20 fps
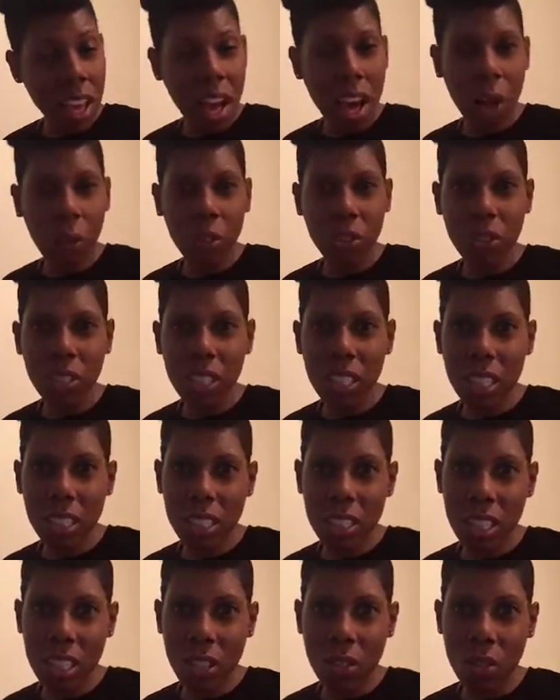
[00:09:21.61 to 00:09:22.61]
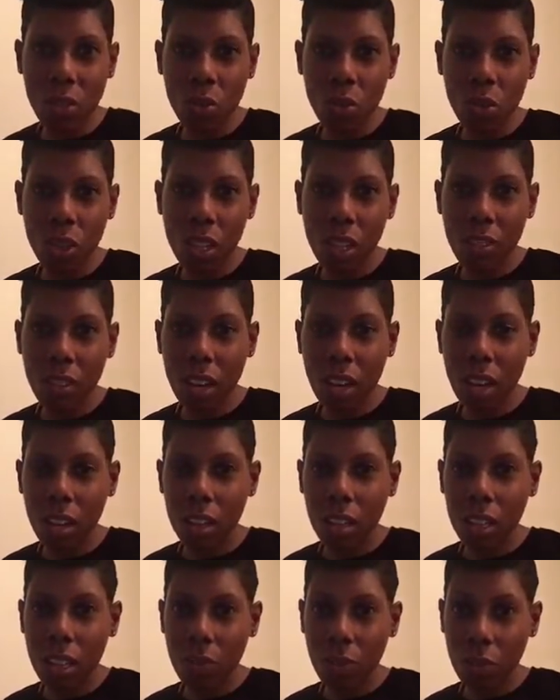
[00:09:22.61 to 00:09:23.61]
I want you to continue to live a
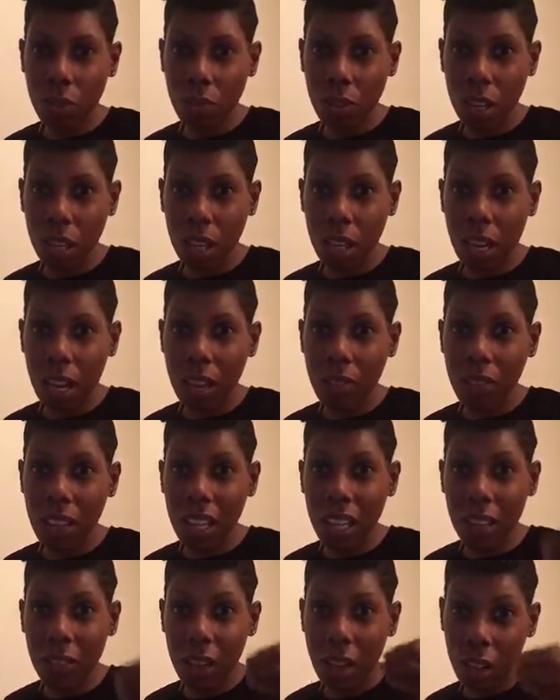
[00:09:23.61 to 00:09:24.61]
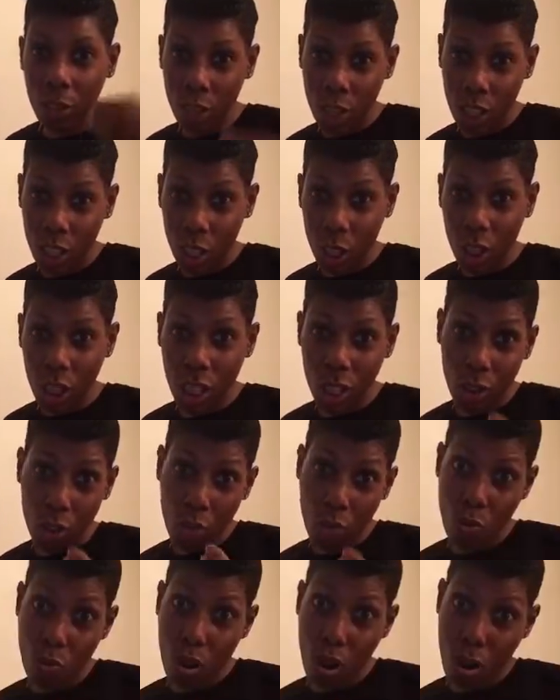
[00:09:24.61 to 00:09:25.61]
healthy and fulfilling life and live healthier than
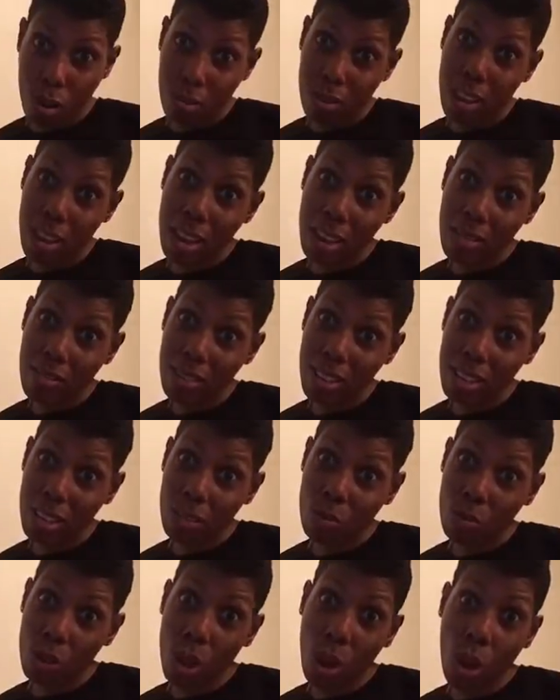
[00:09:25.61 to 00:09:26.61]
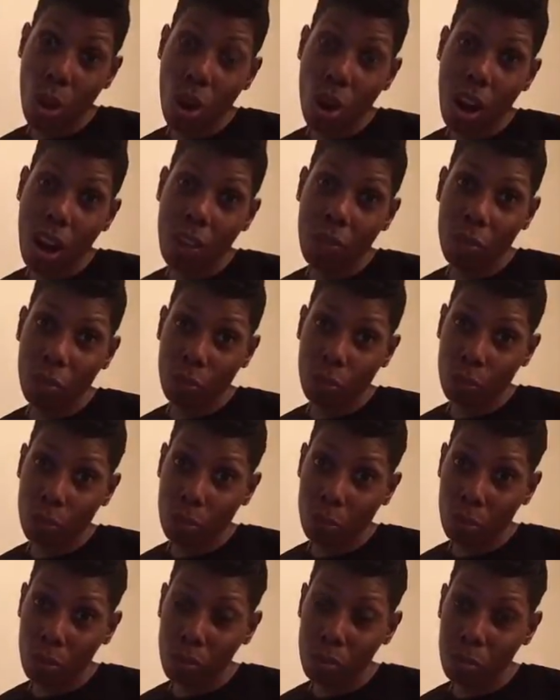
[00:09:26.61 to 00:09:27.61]
you are now, because we all have room for
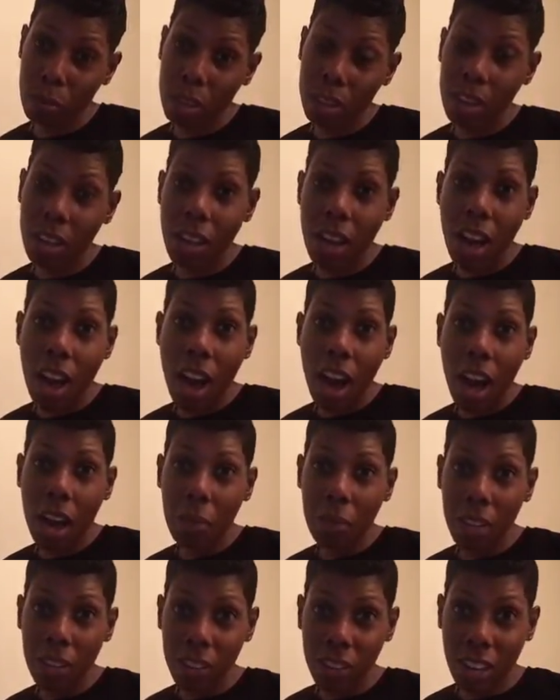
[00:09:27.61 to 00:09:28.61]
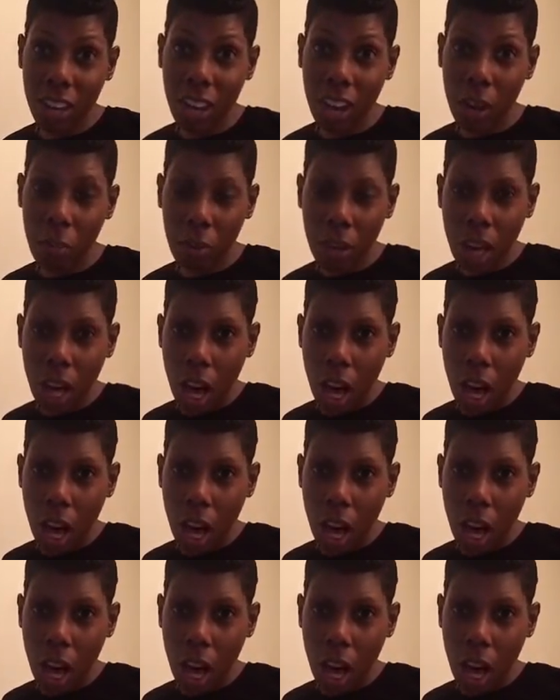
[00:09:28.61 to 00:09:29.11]
improvement. I'm here to help.